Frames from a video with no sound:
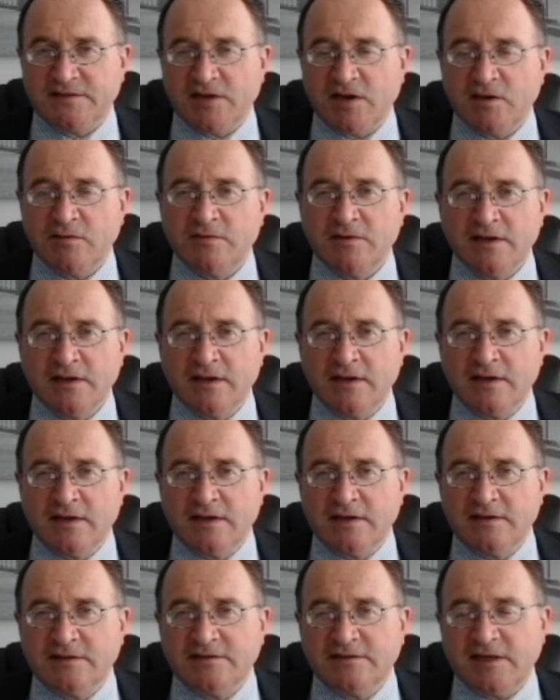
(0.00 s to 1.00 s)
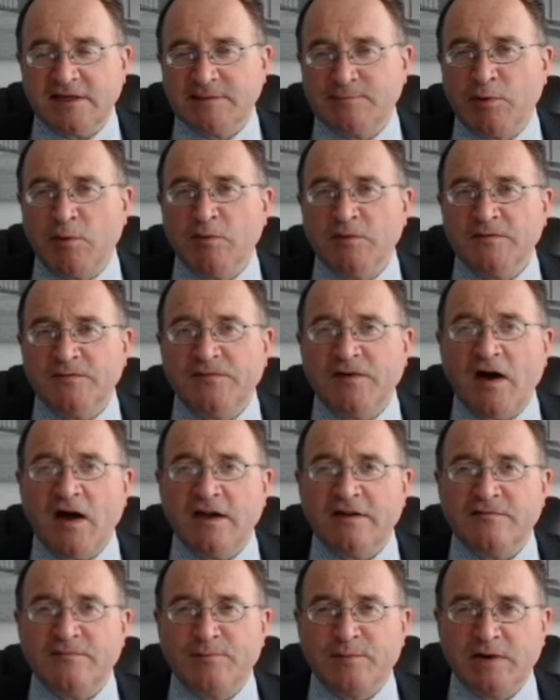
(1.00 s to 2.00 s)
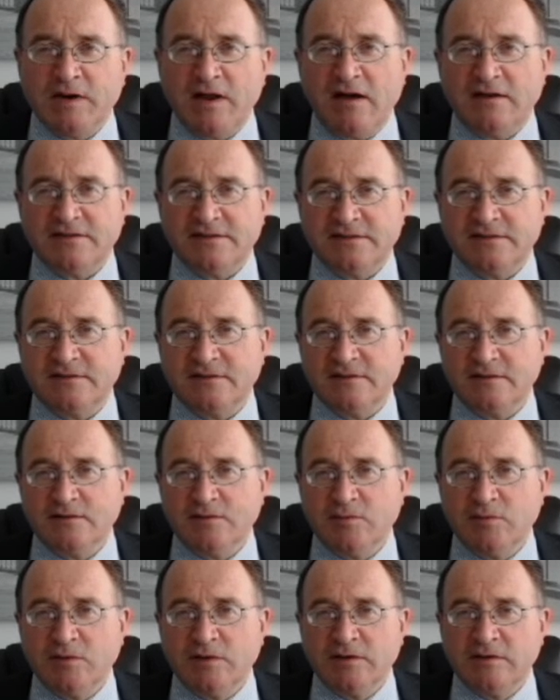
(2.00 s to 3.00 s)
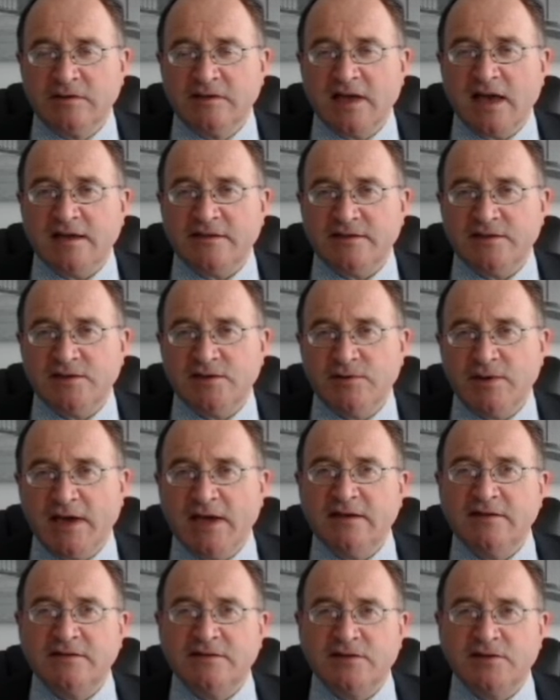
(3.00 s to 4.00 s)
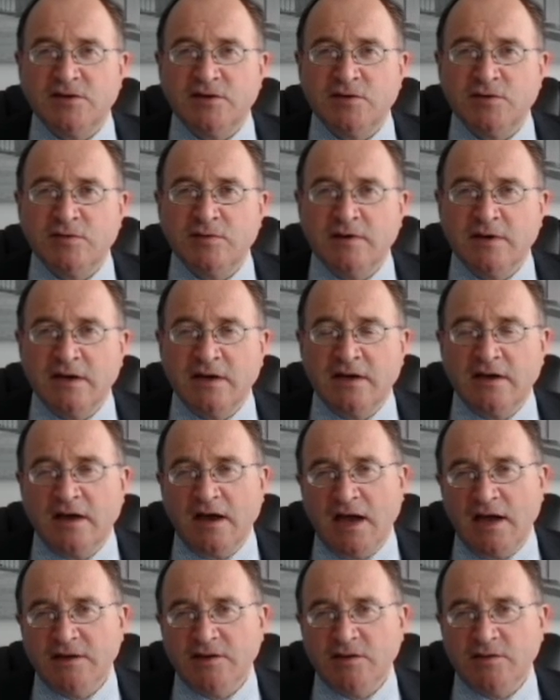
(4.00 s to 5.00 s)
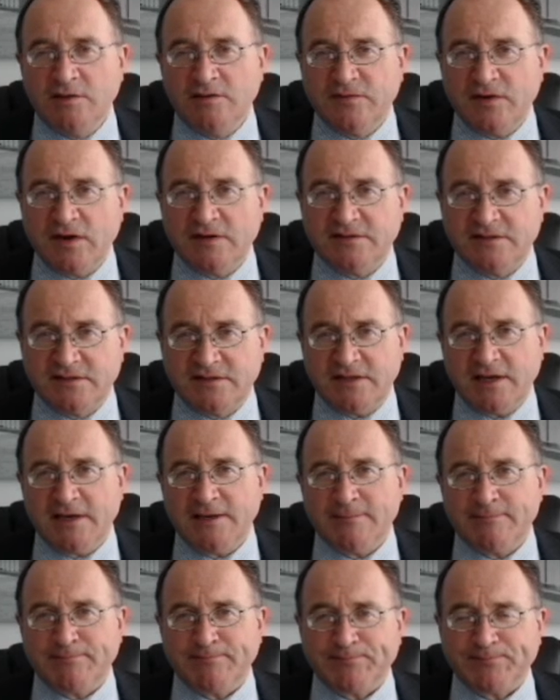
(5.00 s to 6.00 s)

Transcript: So 6.5 plus will get you into a university.